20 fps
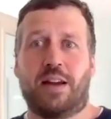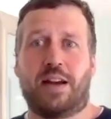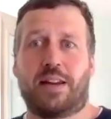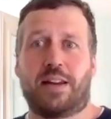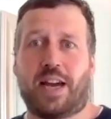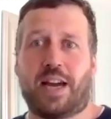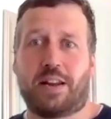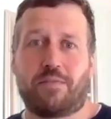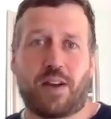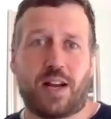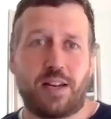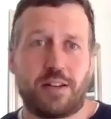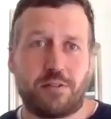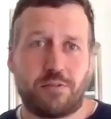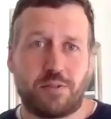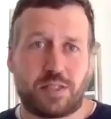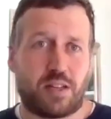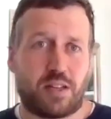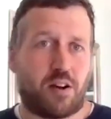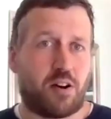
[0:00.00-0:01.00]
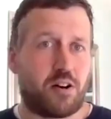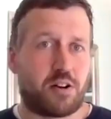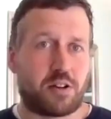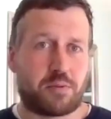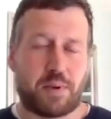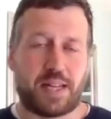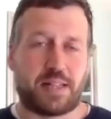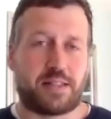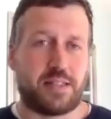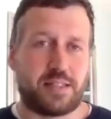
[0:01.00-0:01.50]
and add value is to
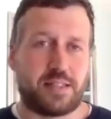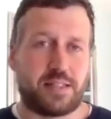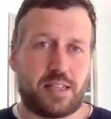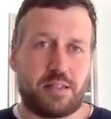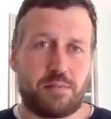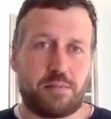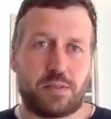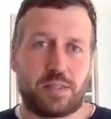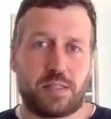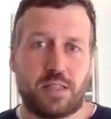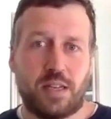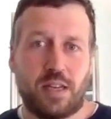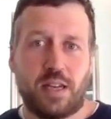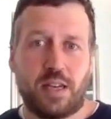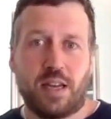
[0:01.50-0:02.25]
augment these teams